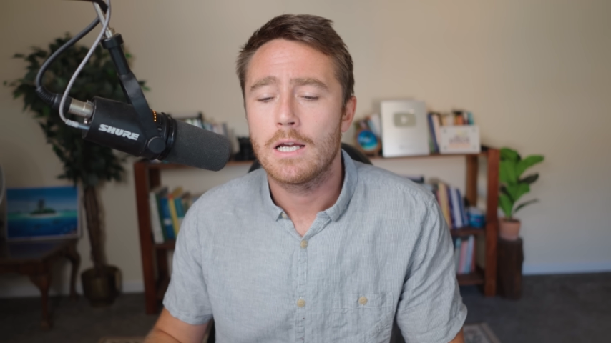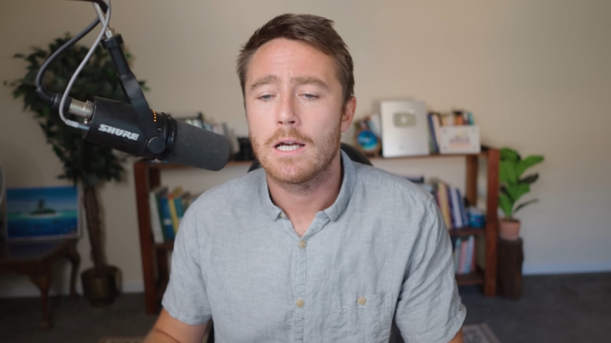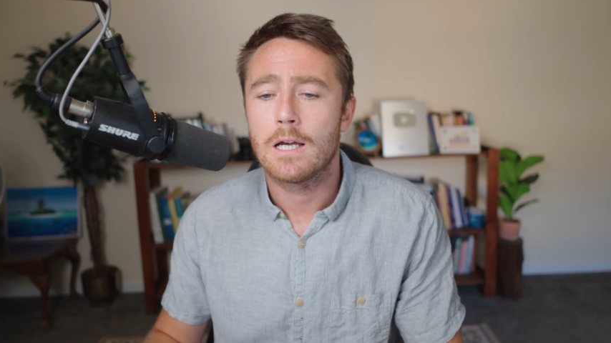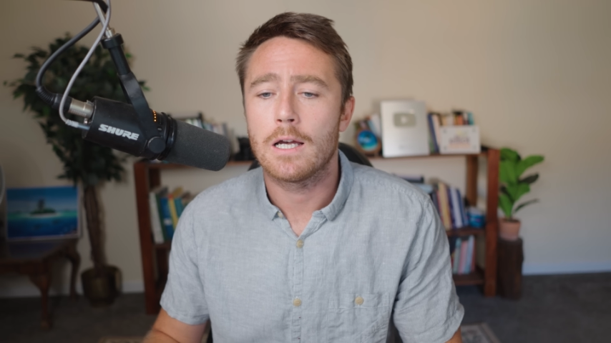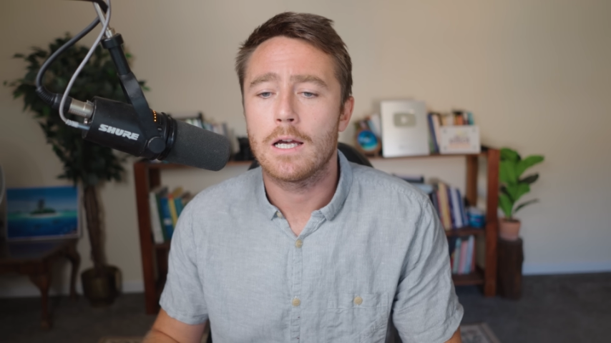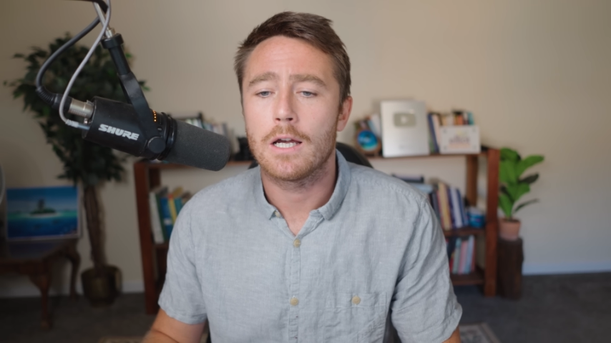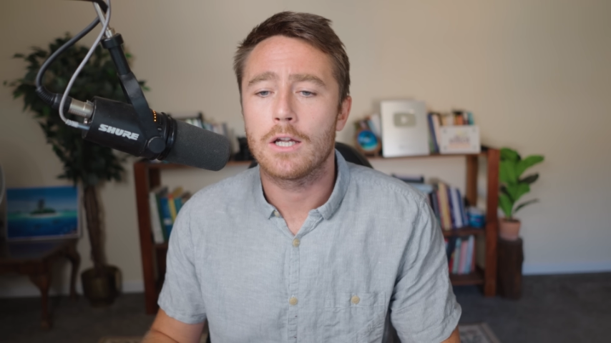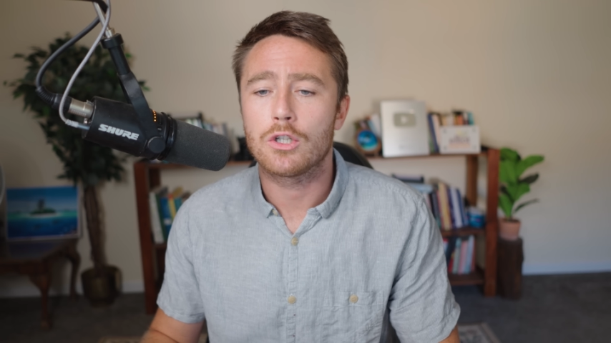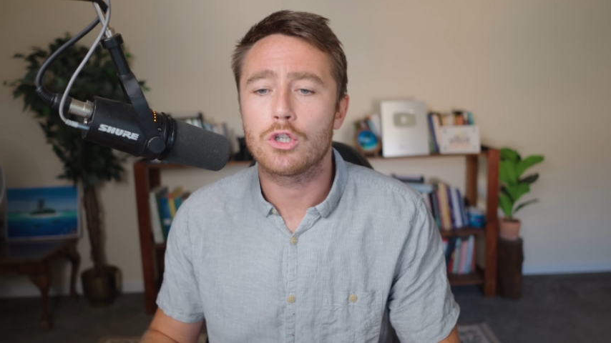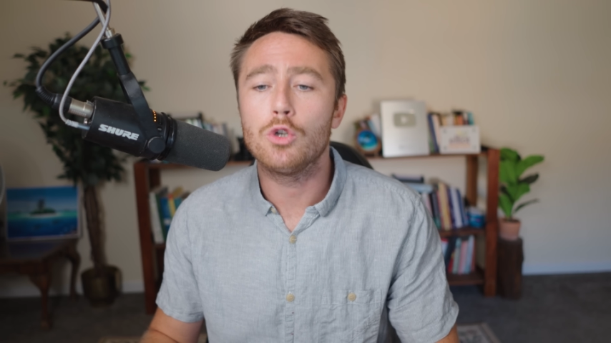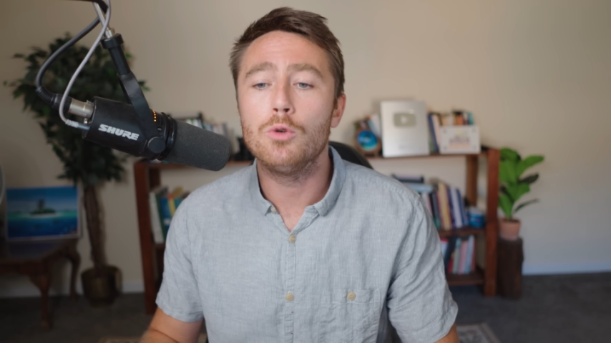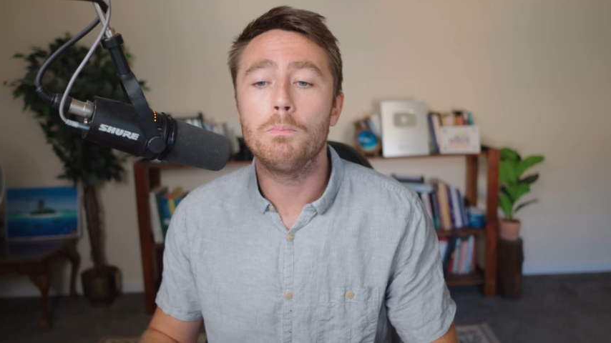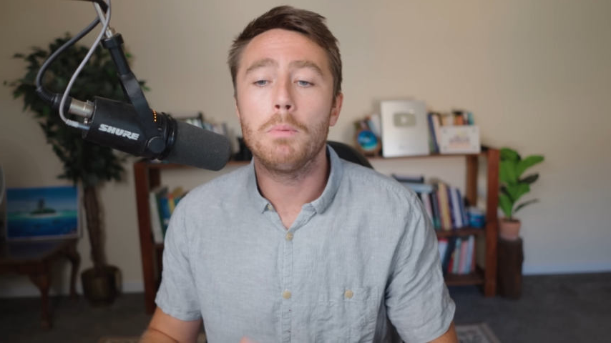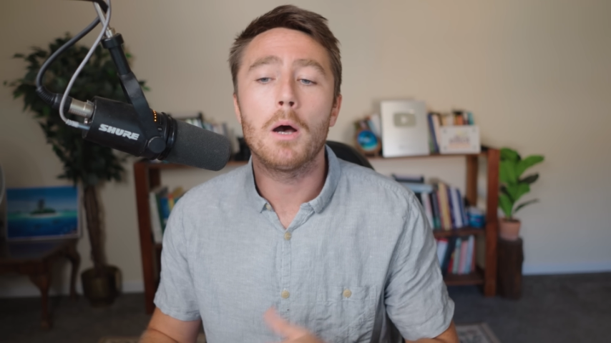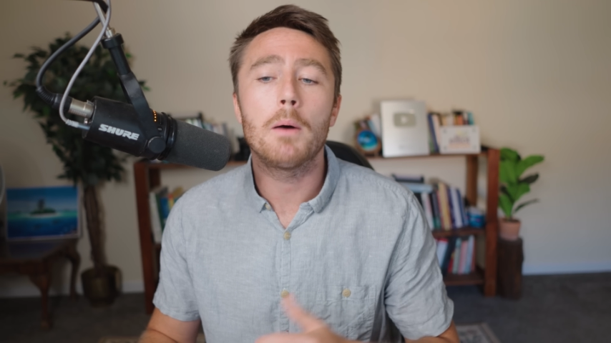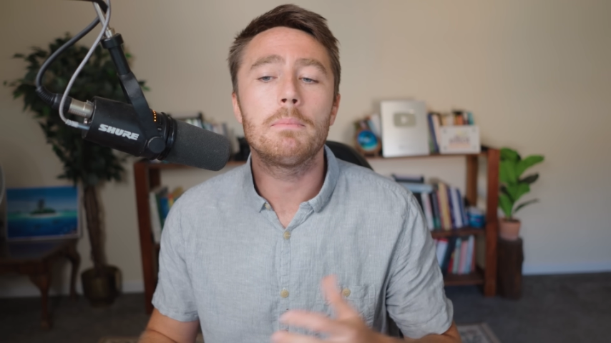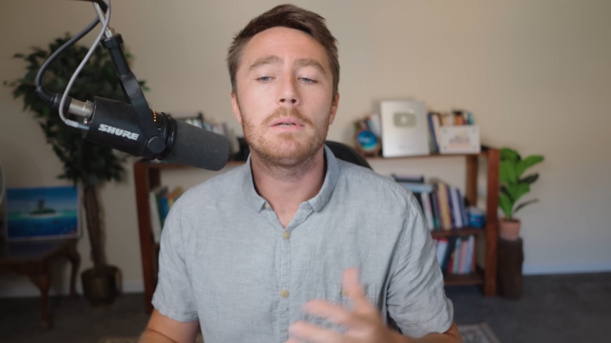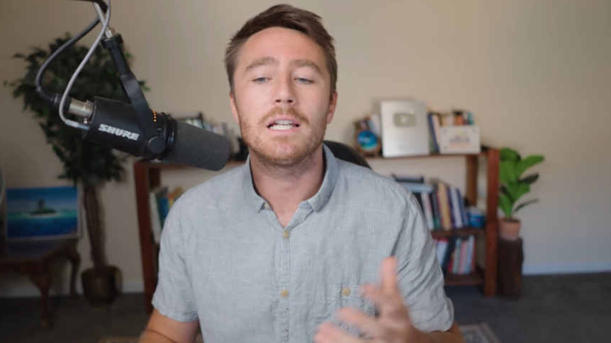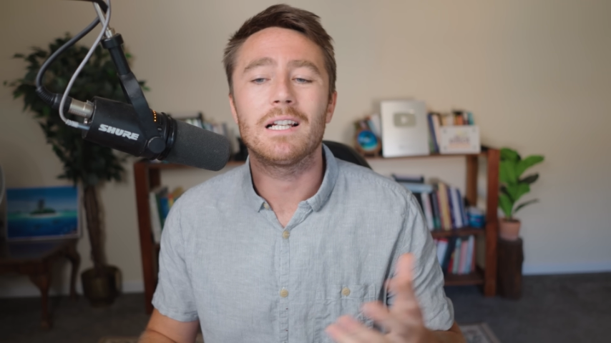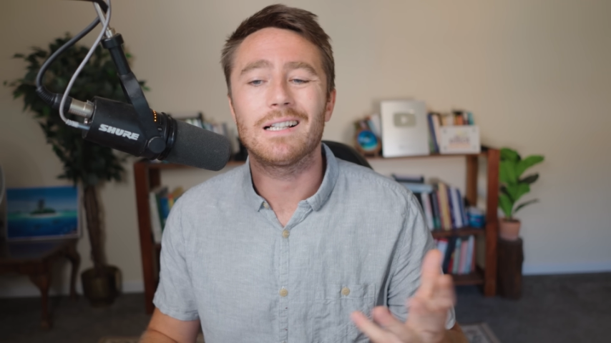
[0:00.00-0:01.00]
uh, to
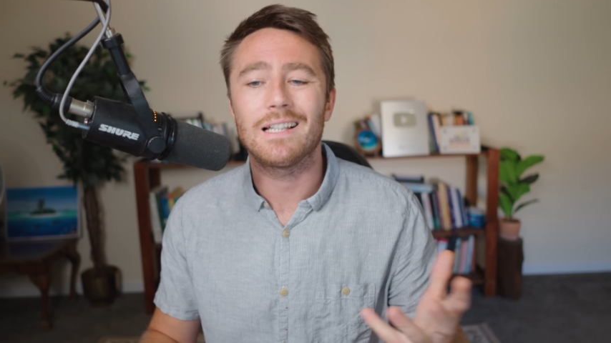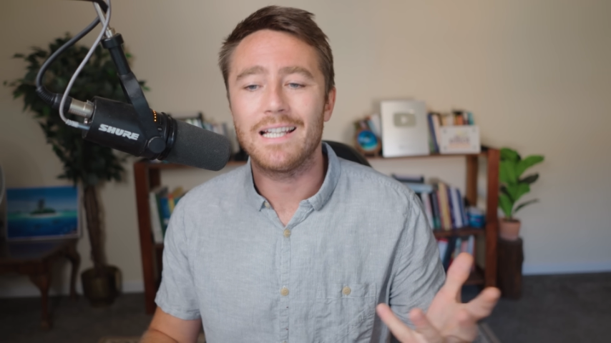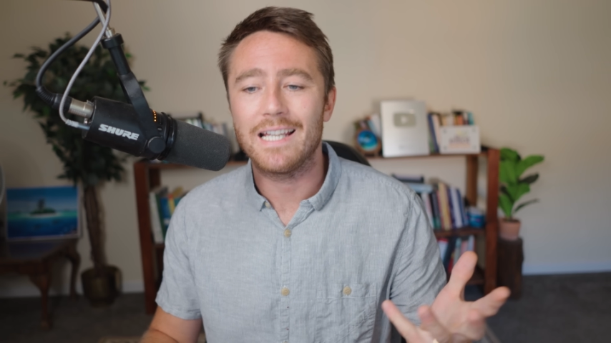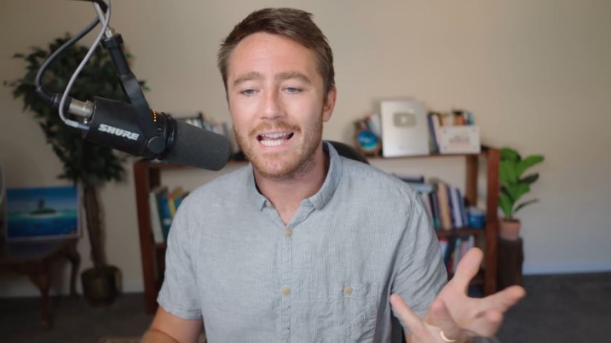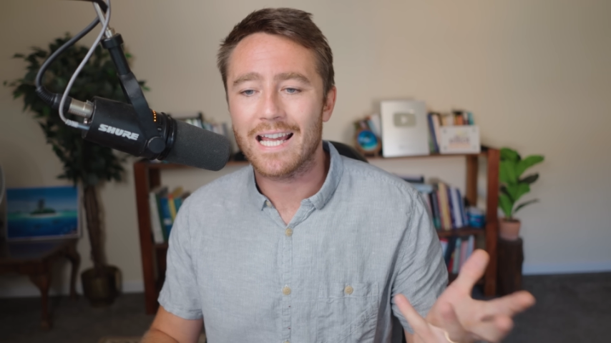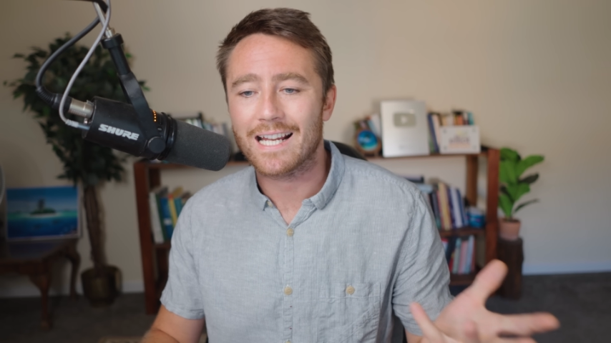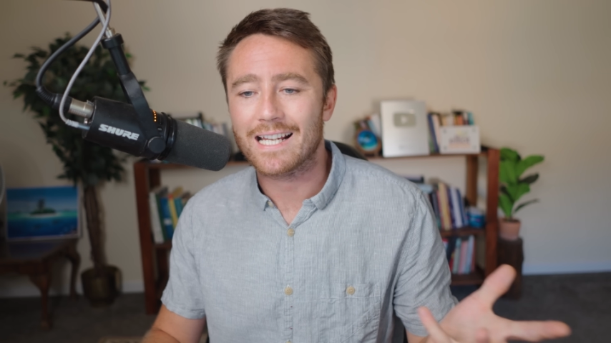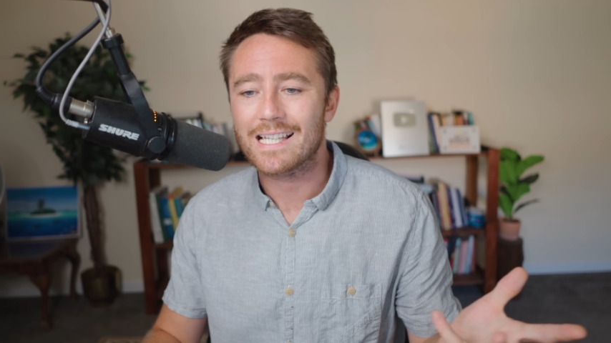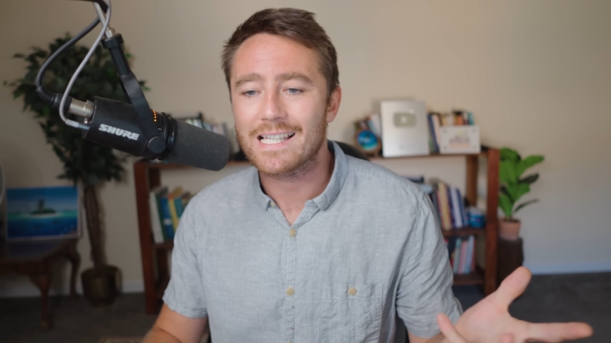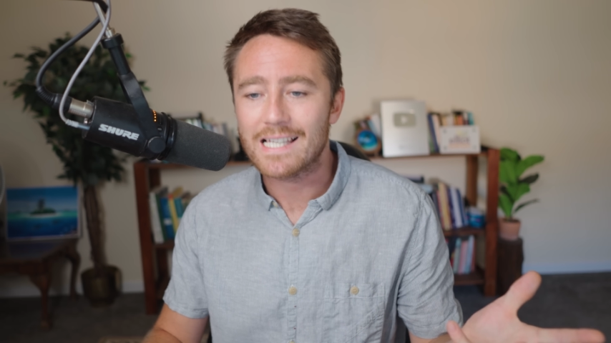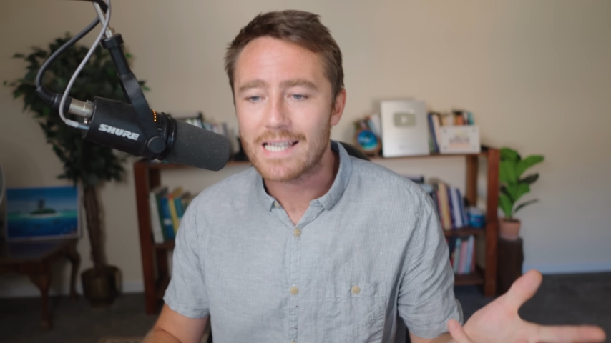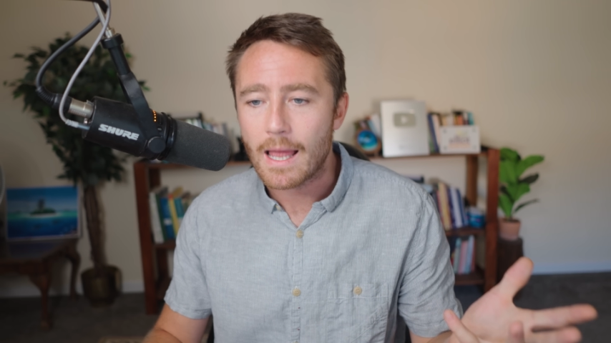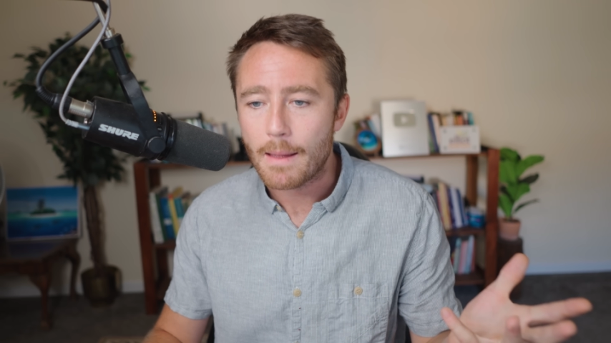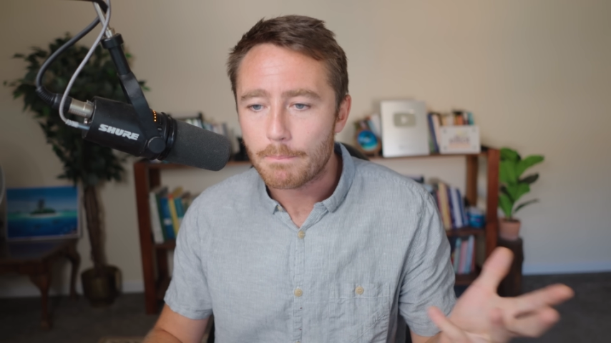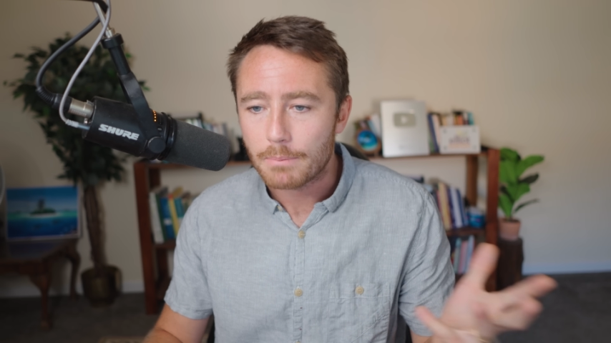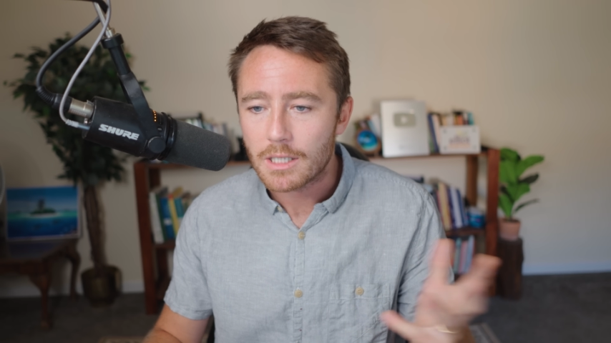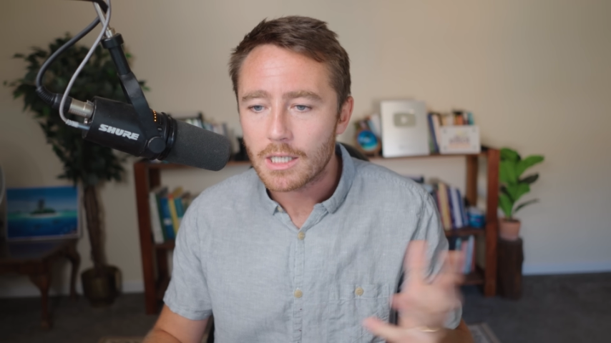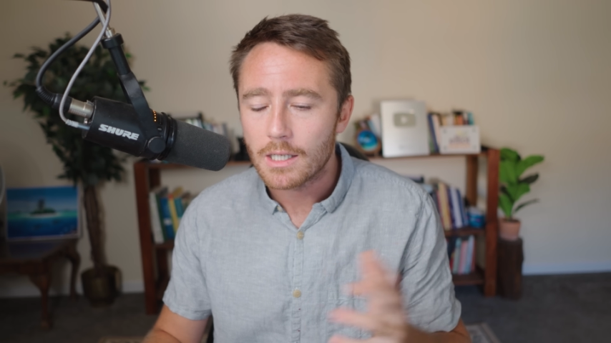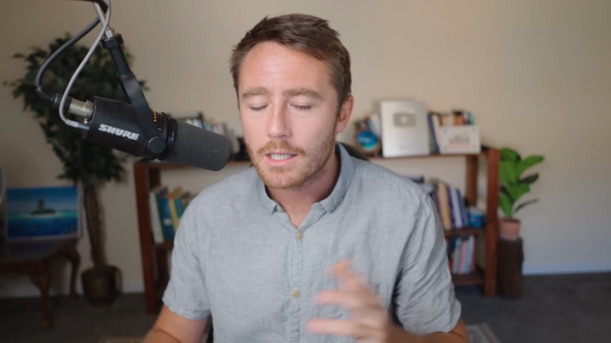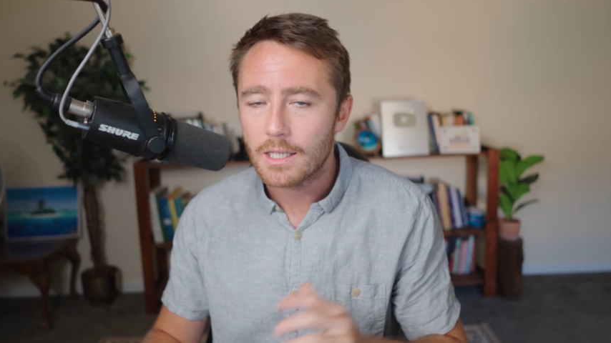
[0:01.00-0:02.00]
publicly
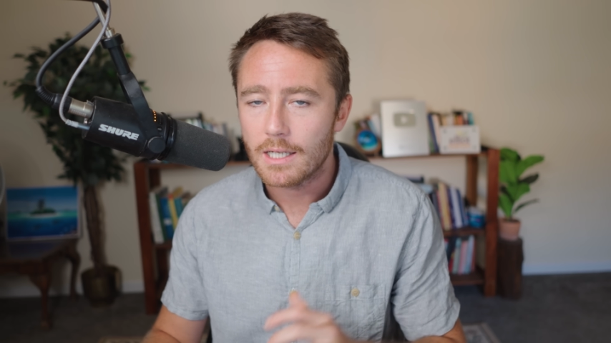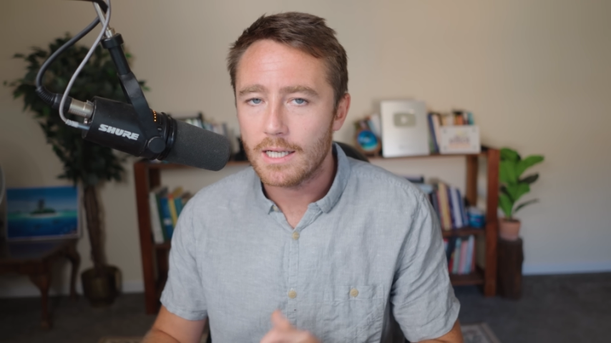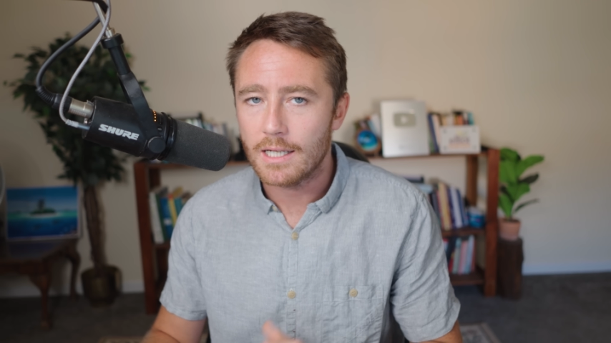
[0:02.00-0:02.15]
accept